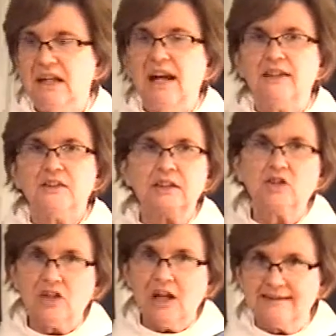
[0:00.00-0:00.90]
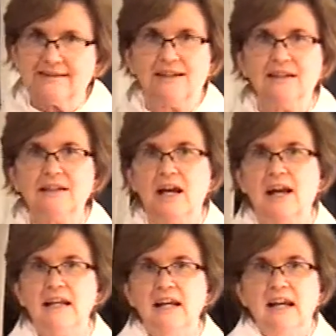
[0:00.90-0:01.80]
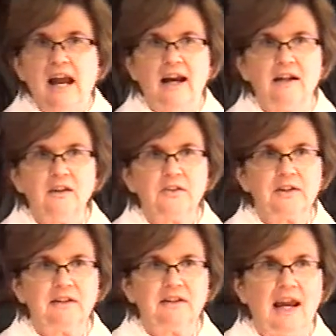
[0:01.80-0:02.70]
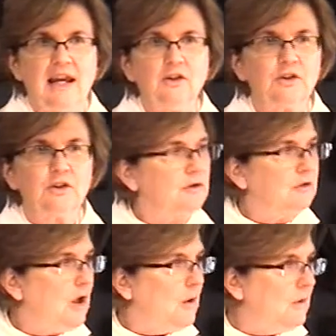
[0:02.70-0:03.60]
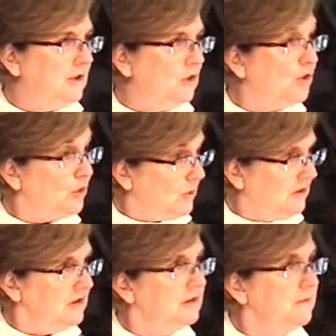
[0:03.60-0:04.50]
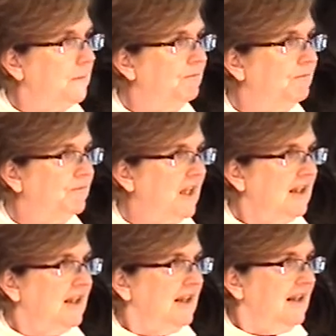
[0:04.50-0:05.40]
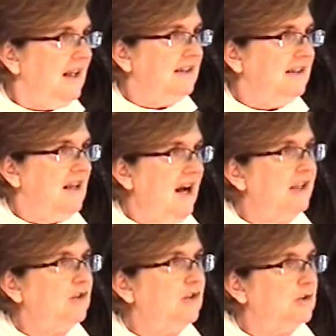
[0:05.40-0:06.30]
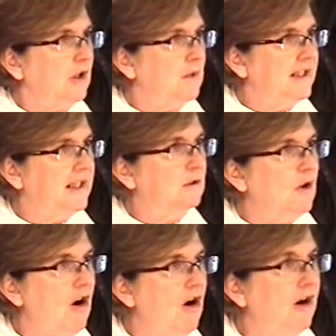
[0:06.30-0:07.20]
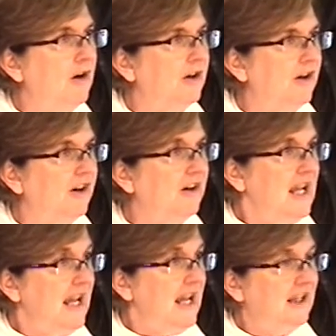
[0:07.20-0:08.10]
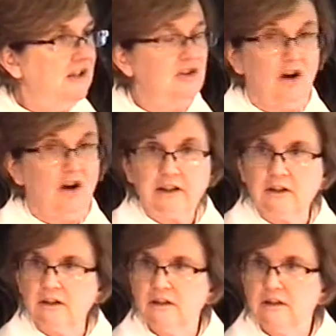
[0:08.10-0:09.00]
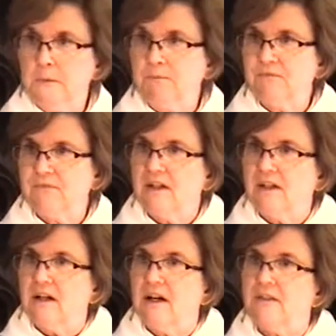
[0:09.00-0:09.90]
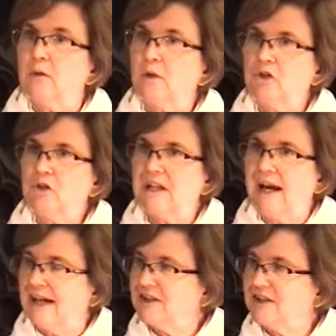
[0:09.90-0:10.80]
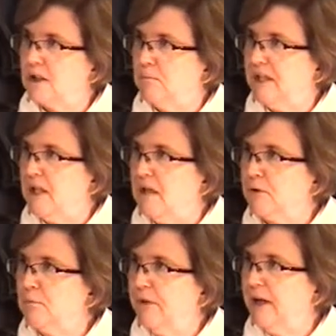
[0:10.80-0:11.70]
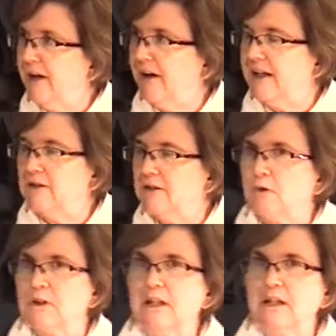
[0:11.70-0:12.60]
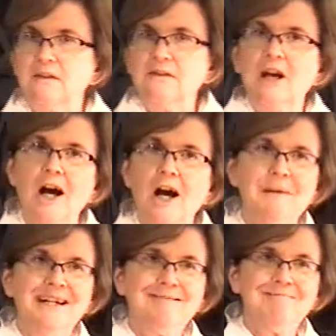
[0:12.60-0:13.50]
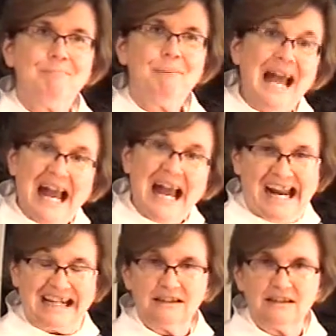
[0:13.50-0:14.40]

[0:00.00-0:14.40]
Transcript: has suggested that as the days are growing shorter and the nights are growing longer and darker, that we should actually be preparing for his coming back,